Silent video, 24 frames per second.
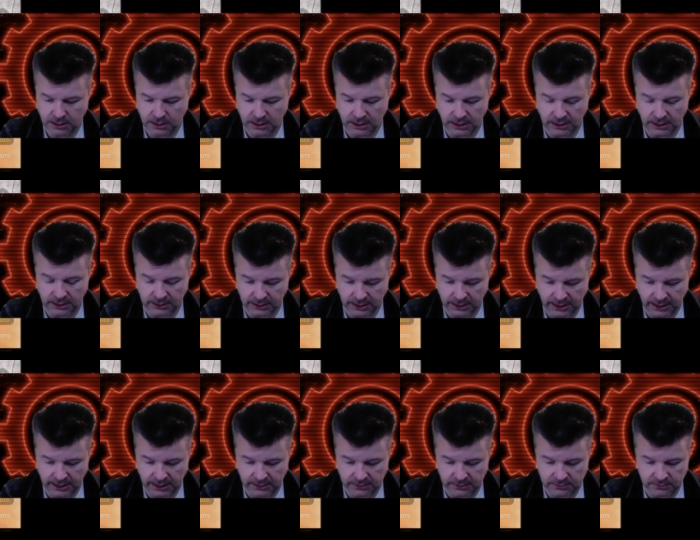And
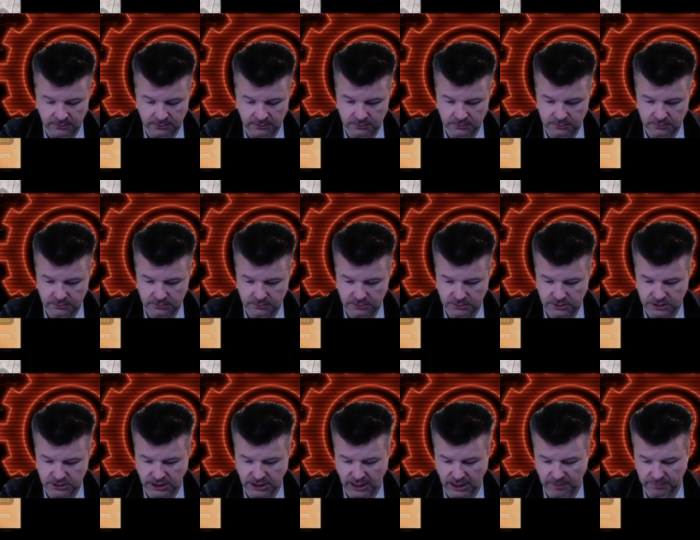then
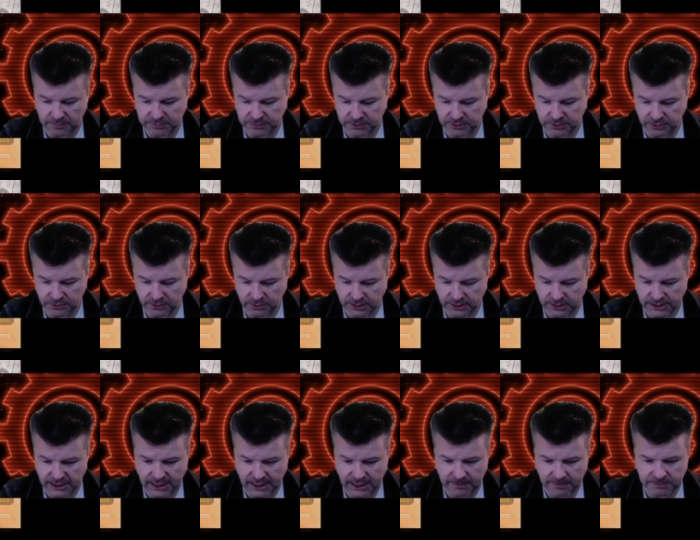chaplain or
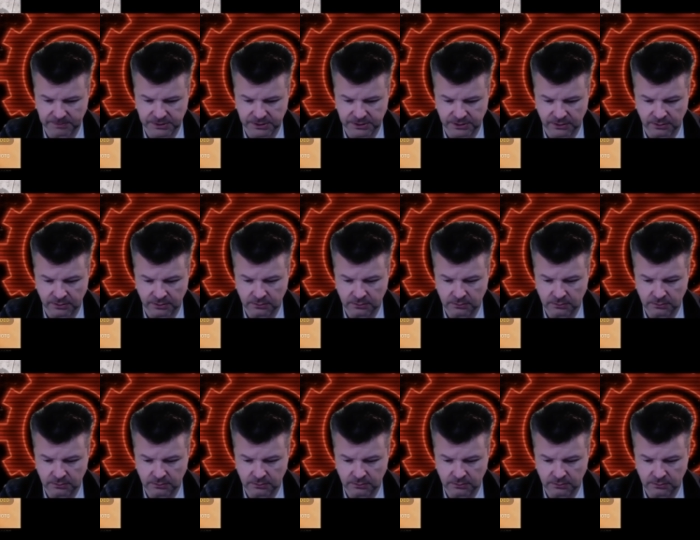captain.